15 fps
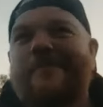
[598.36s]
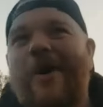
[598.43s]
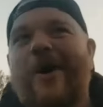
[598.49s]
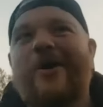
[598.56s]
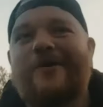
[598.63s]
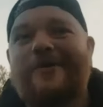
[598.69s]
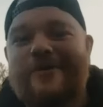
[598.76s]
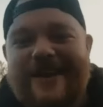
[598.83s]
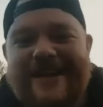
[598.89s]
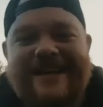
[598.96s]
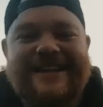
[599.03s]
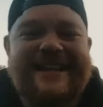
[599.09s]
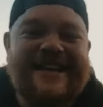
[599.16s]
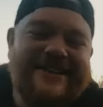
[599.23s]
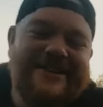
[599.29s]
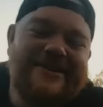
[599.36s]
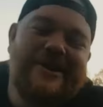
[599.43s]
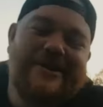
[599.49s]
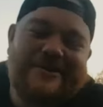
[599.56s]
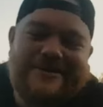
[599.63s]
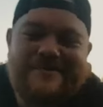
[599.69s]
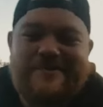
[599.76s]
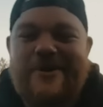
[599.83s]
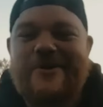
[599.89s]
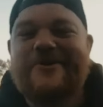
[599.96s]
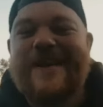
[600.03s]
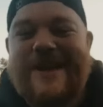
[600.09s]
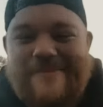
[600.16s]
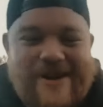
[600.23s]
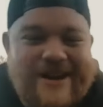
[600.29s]
part of it, and then you know some
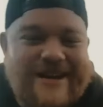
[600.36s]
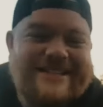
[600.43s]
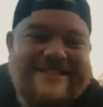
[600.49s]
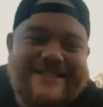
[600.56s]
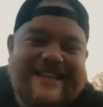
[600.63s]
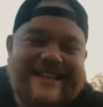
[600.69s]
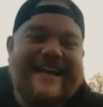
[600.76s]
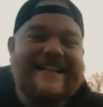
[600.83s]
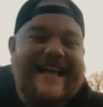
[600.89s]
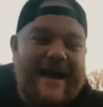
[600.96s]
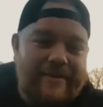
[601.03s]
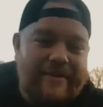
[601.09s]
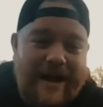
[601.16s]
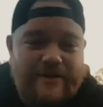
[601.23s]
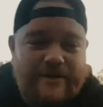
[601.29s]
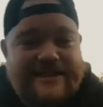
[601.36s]
birthday money, shit like that. But